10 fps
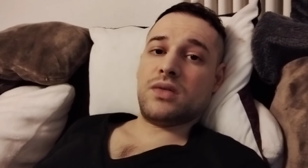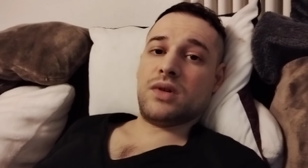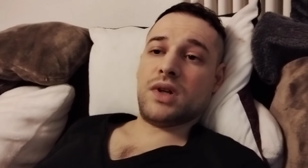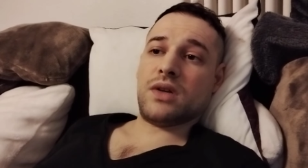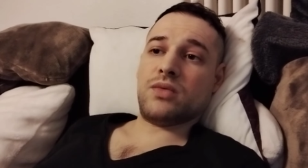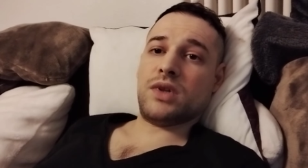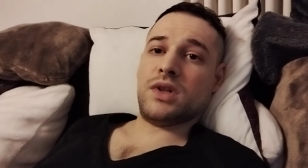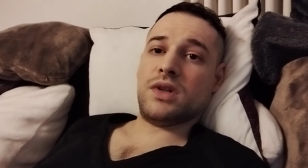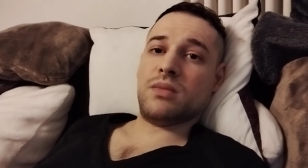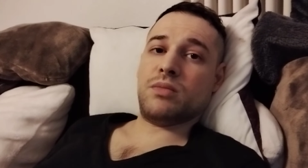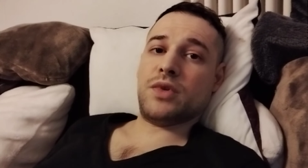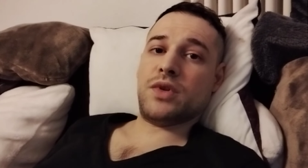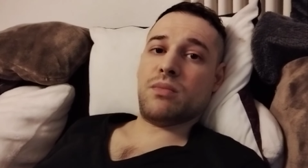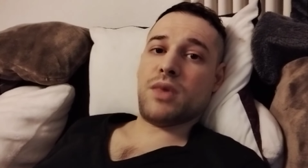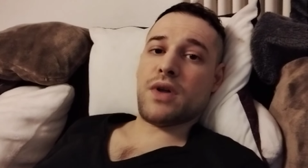like really
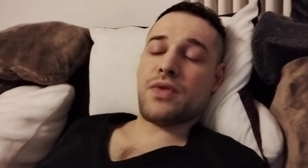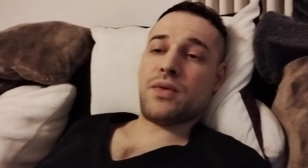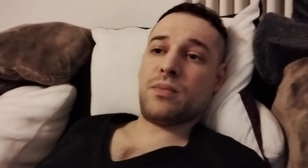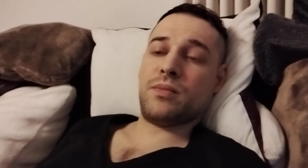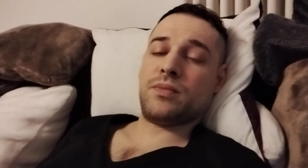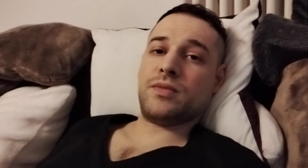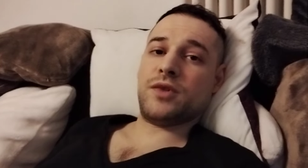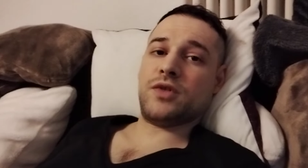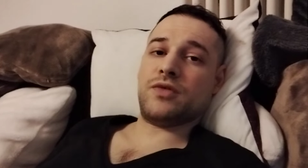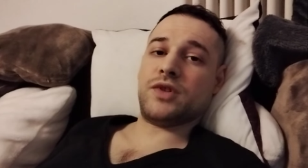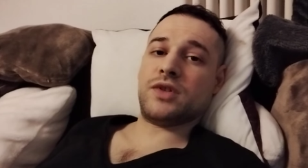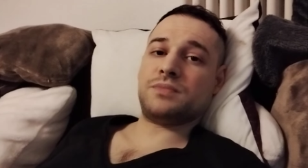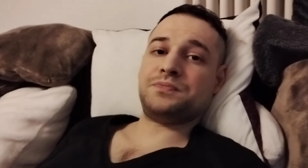the bottom of it.